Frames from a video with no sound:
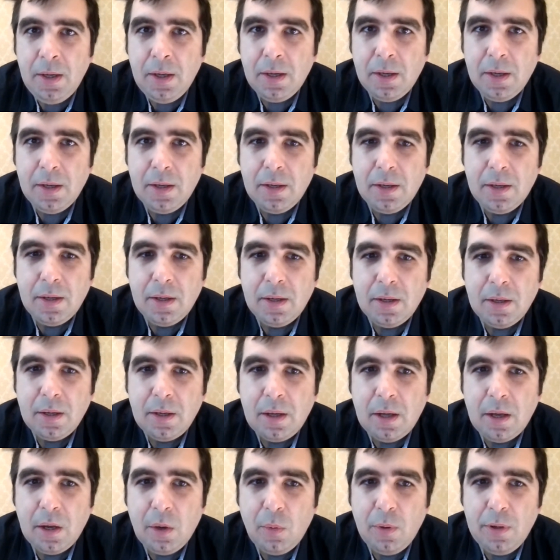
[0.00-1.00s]

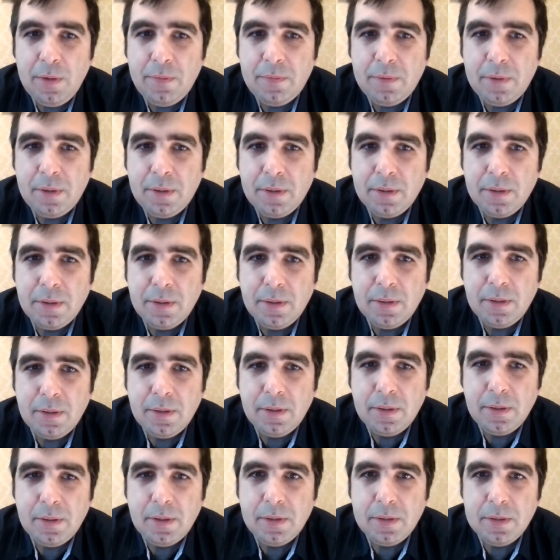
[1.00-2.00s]
However,
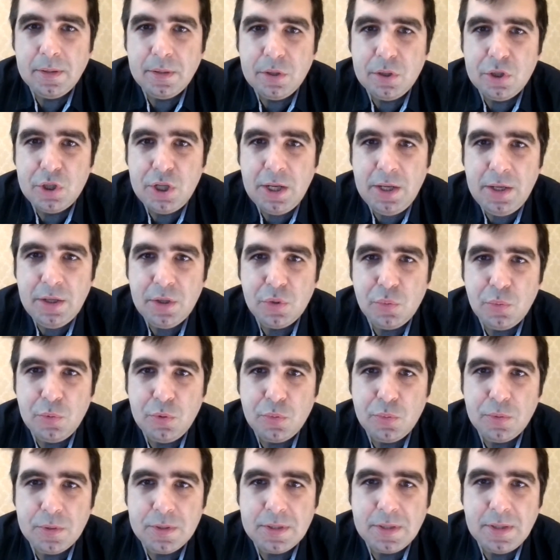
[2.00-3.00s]
the change
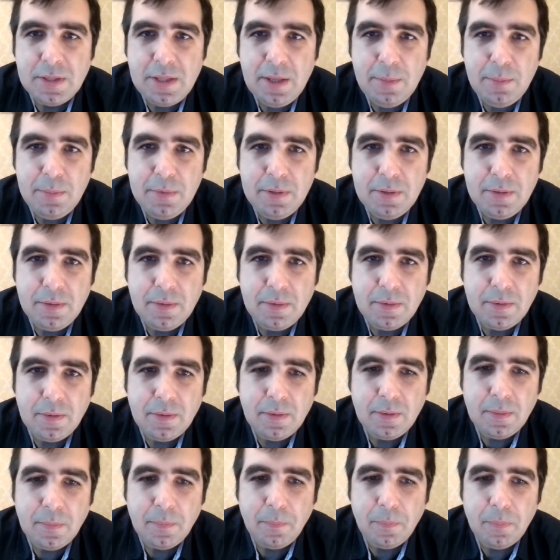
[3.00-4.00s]
which was attempted
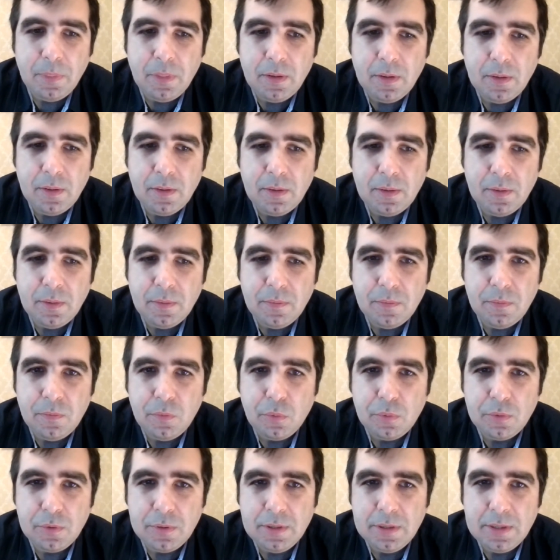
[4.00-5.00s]

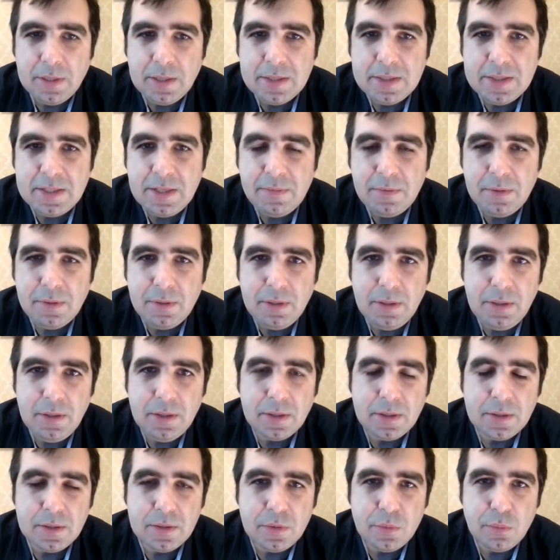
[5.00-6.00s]
for the last 7
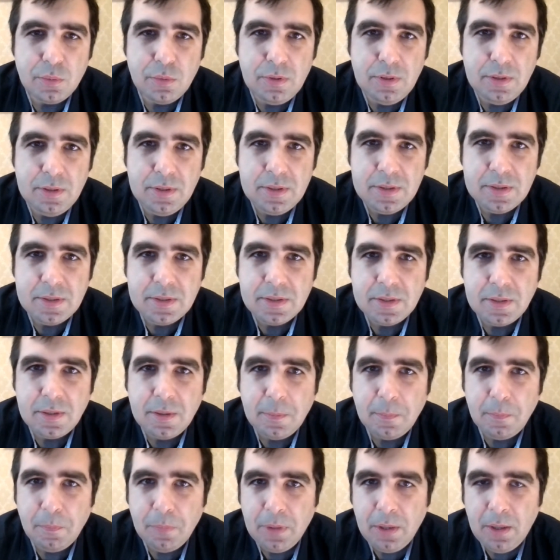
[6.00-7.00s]
years to this
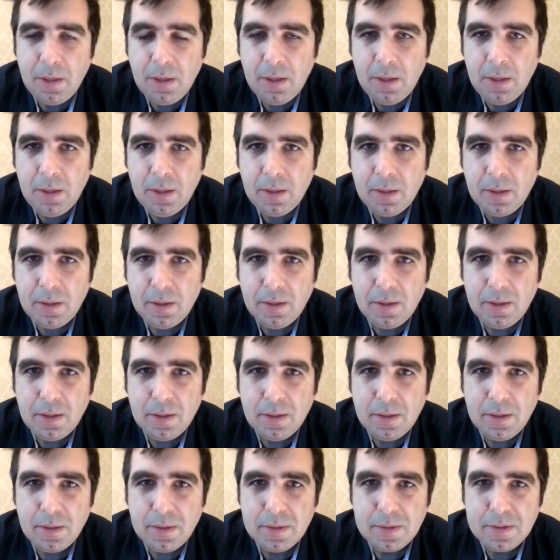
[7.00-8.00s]

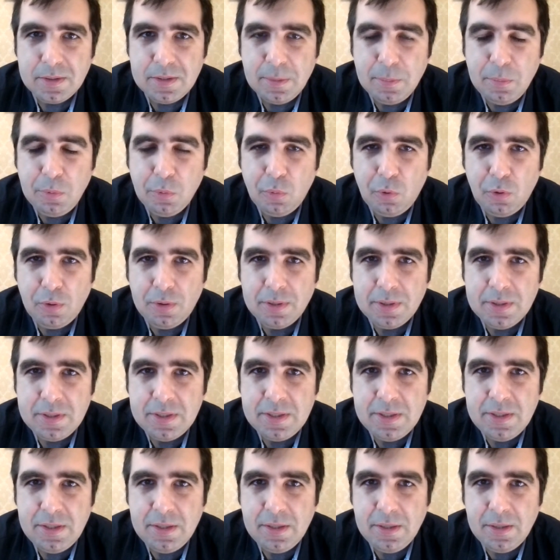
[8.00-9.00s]

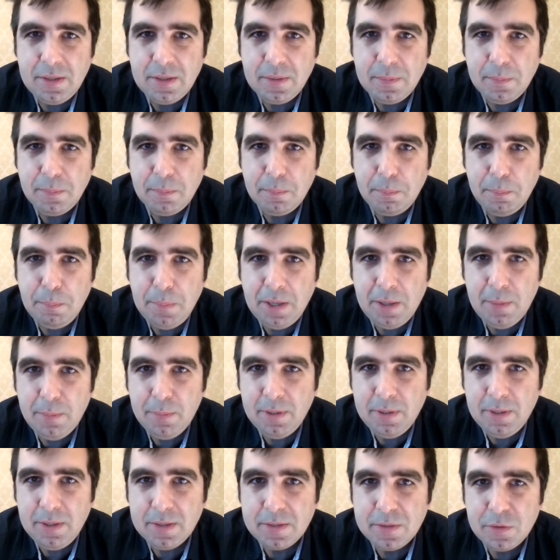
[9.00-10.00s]
stabilocracy
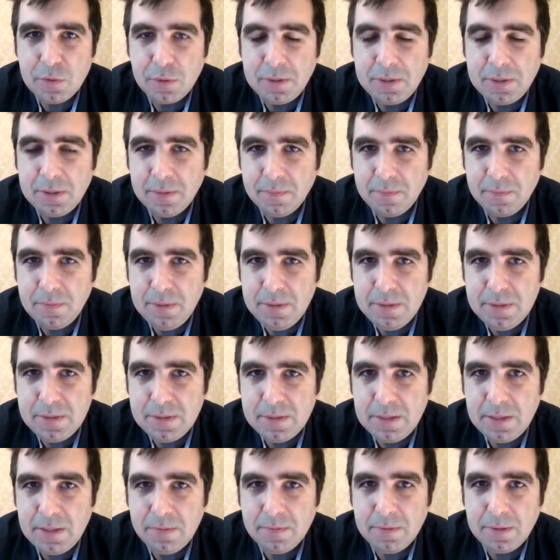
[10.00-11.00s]
maybe has not
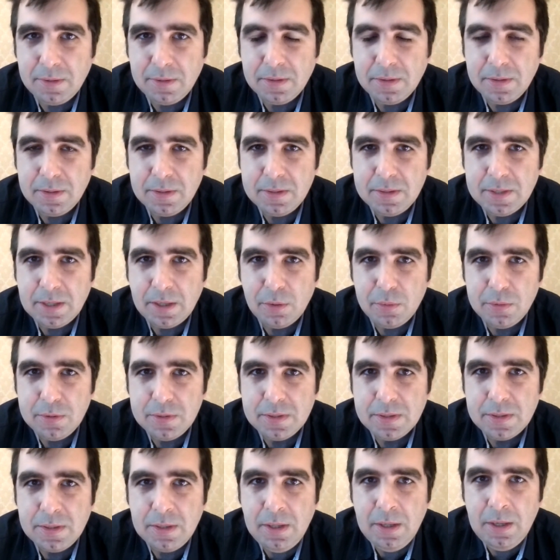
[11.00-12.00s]
convinced given the
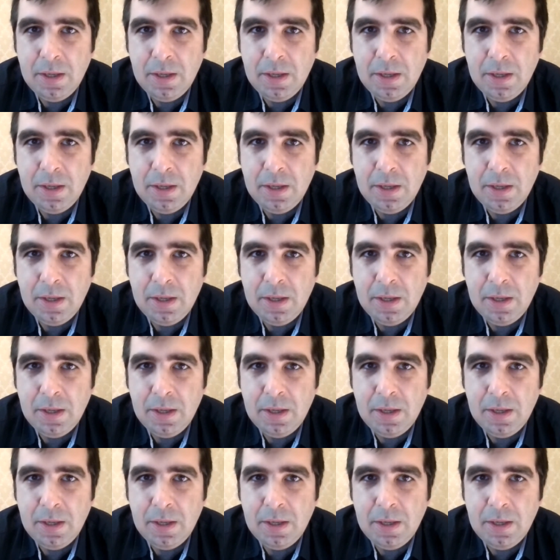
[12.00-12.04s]
results.